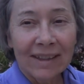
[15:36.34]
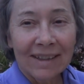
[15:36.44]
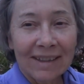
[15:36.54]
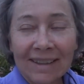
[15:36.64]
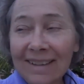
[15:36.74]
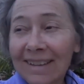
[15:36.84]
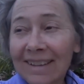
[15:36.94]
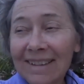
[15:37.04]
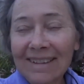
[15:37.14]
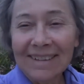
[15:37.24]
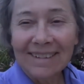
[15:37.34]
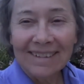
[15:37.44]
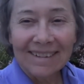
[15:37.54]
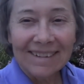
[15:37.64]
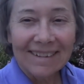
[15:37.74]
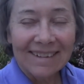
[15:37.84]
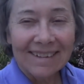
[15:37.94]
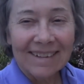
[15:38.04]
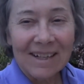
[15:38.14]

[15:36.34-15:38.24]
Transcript: Nothing is said.